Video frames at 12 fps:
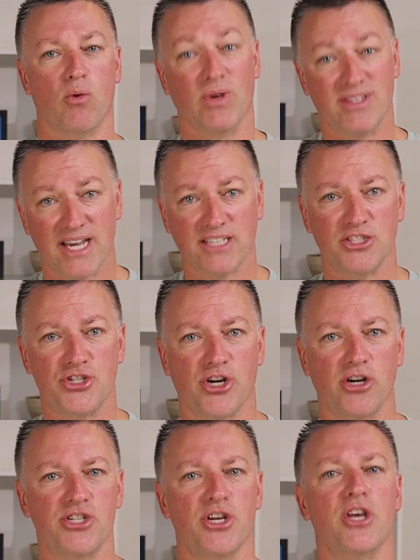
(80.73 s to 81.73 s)
With Text in
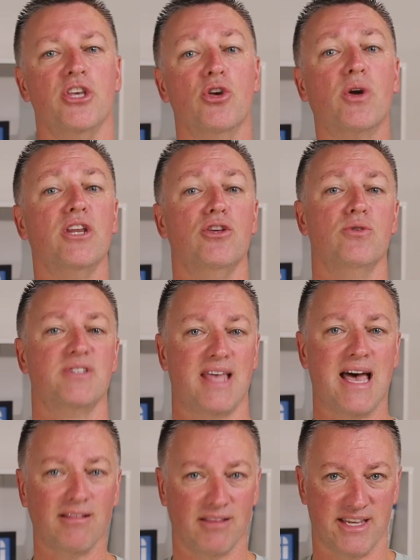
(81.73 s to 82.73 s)
Church, you can use
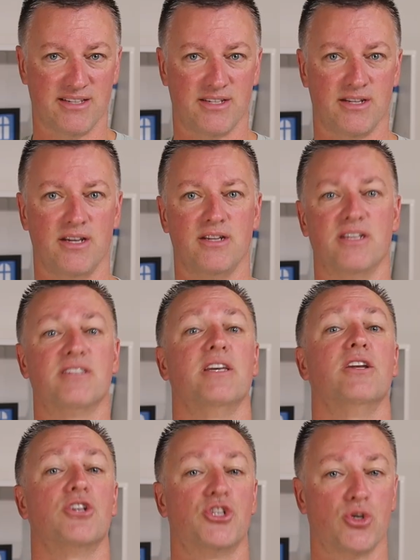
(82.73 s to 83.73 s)
that list to
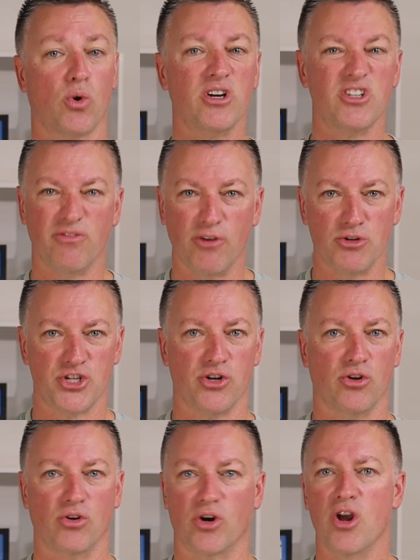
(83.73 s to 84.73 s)
send a short
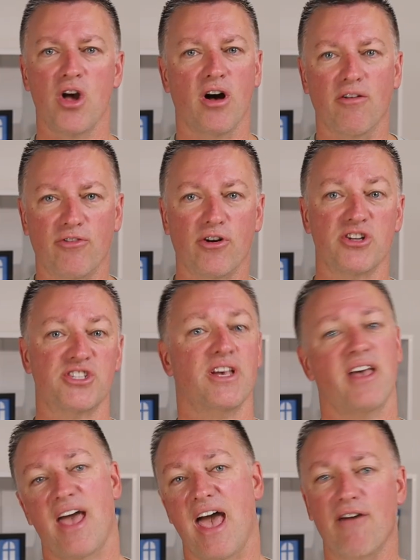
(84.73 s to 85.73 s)
devotional or a verse
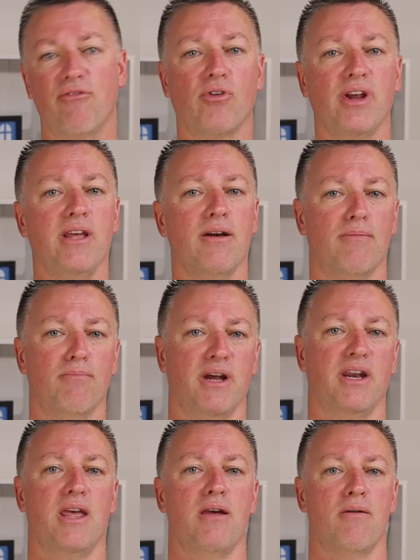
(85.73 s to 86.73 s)
every
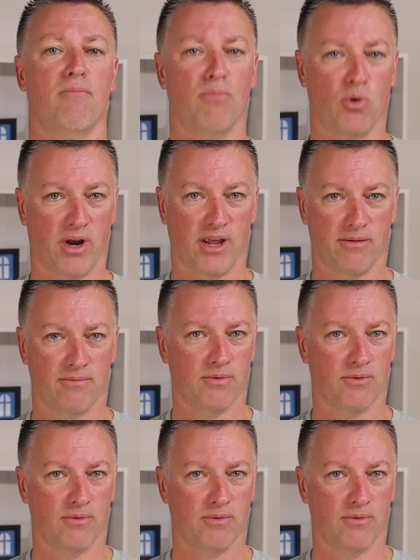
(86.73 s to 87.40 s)
Monday morning